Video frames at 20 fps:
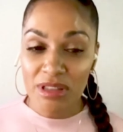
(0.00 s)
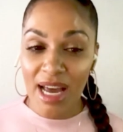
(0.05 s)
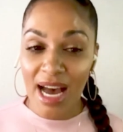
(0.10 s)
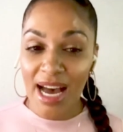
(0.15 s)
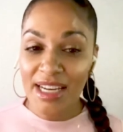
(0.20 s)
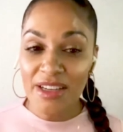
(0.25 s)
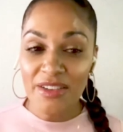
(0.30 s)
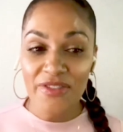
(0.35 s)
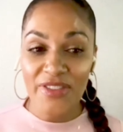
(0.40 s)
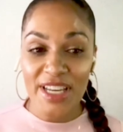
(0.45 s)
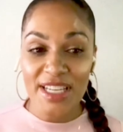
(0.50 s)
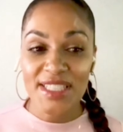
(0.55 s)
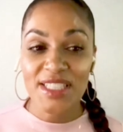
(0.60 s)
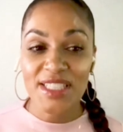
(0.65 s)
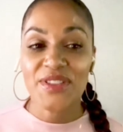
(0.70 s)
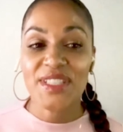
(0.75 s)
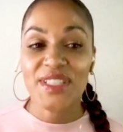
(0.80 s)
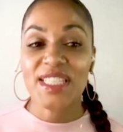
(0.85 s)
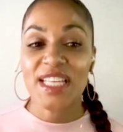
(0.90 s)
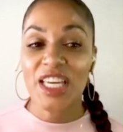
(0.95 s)
non
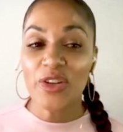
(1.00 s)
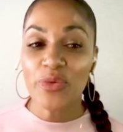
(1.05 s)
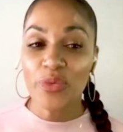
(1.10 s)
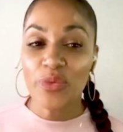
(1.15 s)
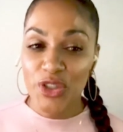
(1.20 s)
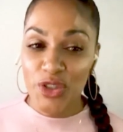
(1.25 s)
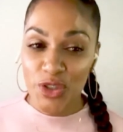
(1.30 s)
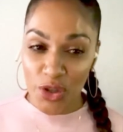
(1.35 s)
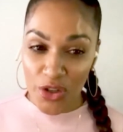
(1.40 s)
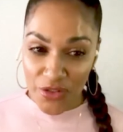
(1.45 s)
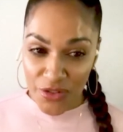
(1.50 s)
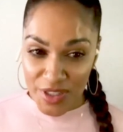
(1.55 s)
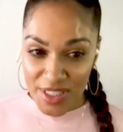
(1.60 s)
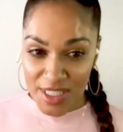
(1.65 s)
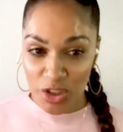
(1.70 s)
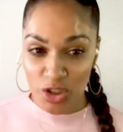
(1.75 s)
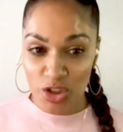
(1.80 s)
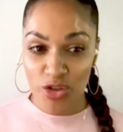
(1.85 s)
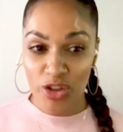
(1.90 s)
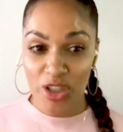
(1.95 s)
invasive skin
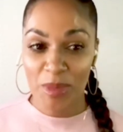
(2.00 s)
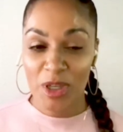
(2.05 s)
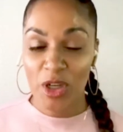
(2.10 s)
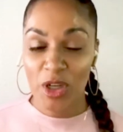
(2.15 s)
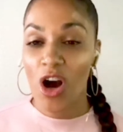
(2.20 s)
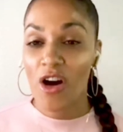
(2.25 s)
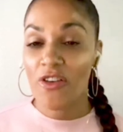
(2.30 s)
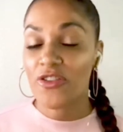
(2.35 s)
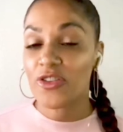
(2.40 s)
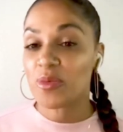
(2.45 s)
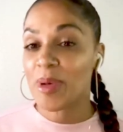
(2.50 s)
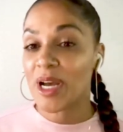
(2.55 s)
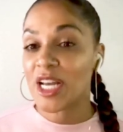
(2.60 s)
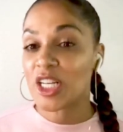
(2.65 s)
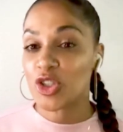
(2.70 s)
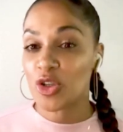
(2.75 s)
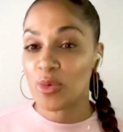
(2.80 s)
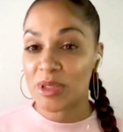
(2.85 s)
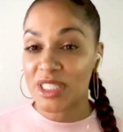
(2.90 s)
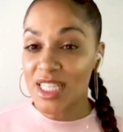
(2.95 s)
resurfacing treatment offered by
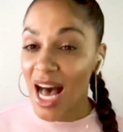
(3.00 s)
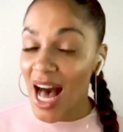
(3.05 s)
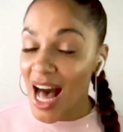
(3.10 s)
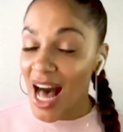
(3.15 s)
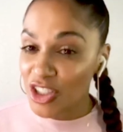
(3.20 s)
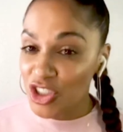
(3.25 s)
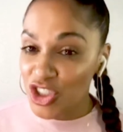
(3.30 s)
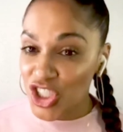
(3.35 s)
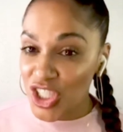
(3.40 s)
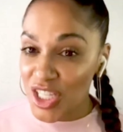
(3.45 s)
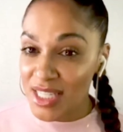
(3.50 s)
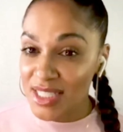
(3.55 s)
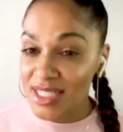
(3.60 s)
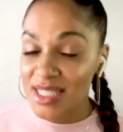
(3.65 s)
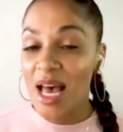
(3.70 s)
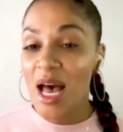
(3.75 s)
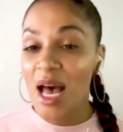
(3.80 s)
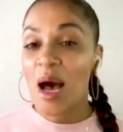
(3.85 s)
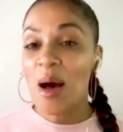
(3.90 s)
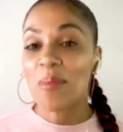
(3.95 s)
dermatologists,
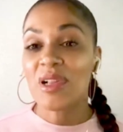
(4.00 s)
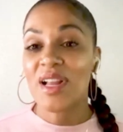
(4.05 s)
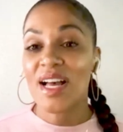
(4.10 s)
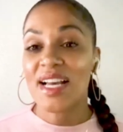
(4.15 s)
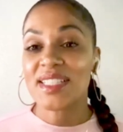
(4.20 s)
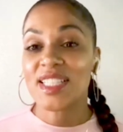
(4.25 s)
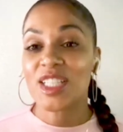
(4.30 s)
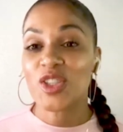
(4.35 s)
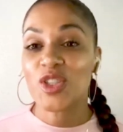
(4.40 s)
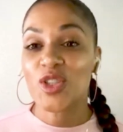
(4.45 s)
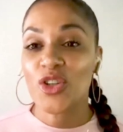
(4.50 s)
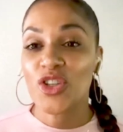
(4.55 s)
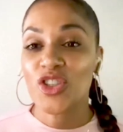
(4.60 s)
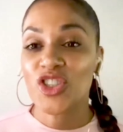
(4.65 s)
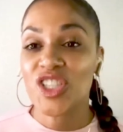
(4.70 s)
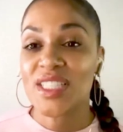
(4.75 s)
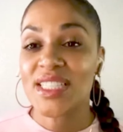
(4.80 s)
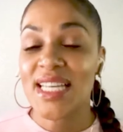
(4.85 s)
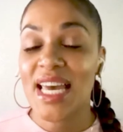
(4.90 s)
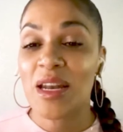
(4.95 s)
plastic
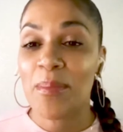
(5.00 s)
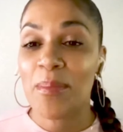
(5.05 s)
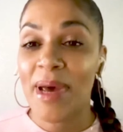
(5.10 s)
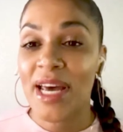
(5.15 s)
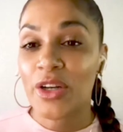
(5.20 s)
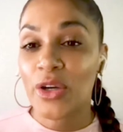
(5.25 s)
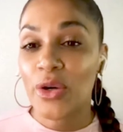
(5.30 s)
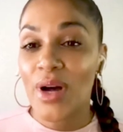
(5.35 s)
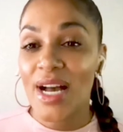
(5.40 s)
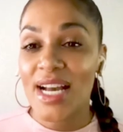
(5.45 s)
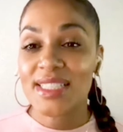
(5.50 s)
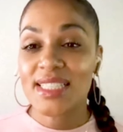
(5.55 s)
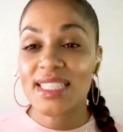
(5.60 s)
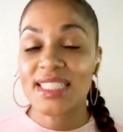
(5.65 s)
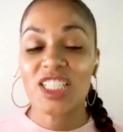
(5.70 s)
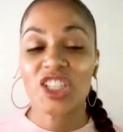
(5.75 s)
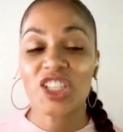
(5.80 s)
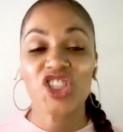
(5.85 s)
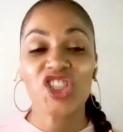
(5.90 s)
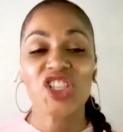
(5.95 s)
surgeons, and medical
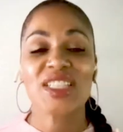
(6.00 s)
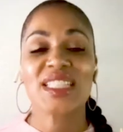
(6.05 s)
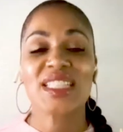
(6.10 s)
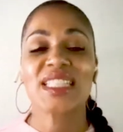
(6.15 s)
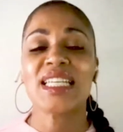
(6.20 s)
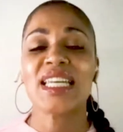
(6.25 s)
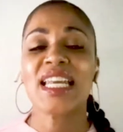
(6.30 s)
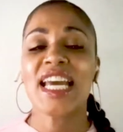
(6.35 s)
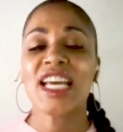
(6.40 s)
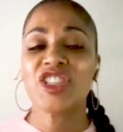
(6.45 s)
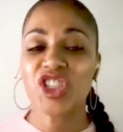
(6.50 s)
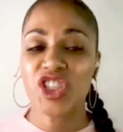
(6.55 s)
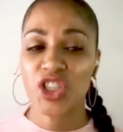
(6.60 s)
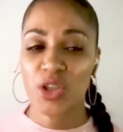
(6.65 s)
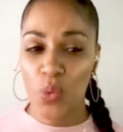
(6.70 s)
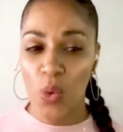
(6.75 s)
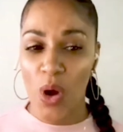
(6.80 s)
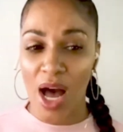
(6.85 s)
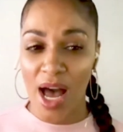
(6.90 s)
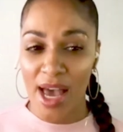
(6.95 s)
estheticians
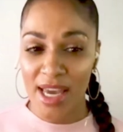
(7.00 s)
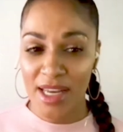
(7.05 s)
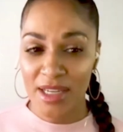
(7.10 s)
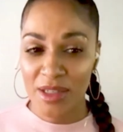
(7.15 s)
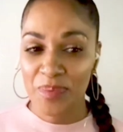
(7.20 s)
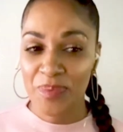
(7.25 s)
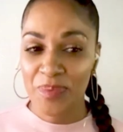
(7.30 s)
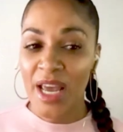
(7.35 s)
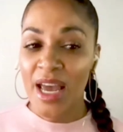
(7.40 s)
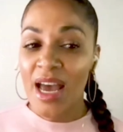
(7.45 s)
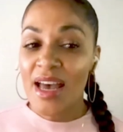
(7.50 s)
nationwide.